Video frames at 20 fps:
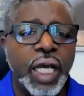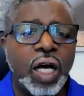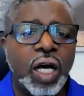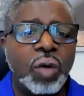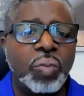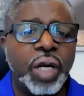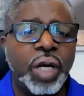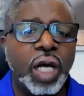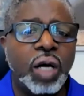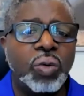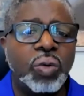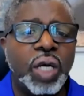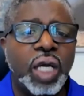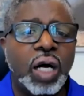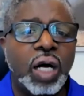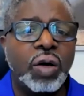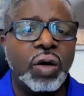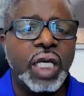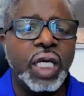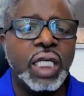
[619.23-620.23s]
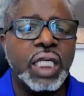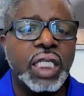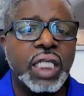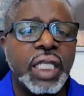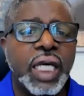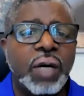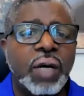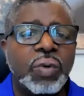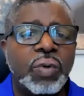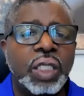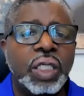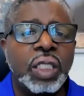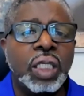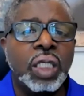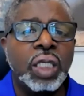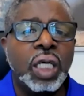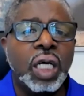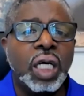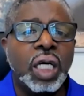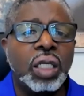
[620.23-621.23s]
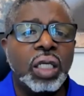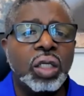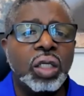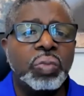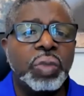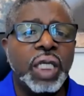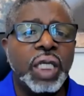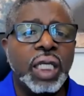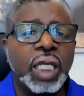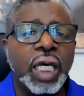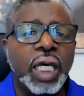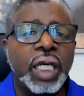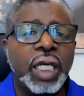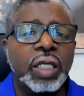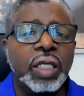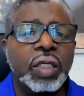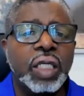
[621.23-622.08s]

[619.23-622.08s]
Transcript: but I'll get to that one a little bit later.